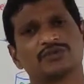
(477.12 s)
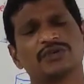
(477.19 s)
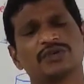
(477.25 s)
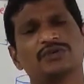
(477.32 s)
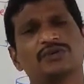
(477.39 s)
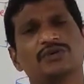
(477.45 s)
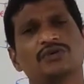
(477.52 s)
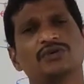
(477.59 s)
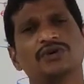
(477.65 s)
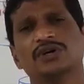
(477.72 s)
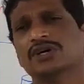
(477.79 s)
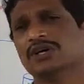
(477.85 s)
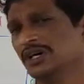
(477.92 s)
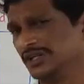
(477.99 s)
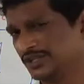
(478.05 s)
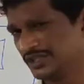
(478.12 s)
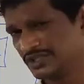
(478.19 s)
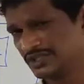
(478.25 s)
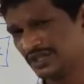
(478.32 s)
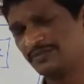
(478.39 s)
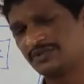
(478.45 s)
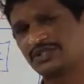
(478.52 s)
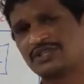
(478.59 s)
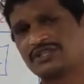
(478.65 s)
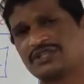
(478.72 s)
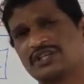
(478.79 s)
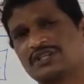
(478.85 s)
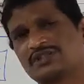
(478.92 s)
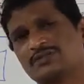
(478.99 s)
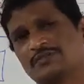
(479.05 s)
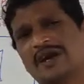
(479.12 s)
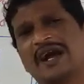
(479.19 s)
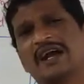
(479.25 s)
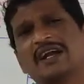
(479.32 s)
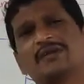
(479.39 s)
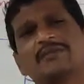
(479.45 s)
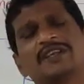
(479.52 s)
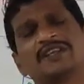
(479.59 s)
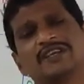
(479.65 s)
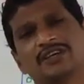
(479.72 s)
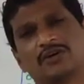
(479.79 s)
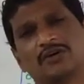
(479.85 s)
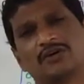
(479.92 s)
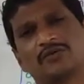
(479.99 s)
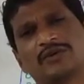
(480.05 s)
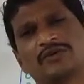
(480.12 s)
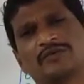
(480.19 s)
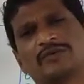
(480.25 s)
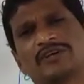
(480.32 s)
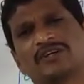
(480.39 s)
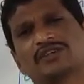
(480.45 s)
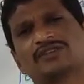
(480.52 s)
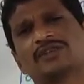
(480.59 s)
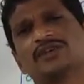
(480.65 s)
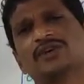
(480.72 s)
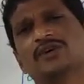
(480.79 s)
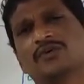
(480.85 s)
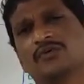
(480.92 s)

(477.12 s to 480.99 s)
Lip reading: We know this substance also banned by the government because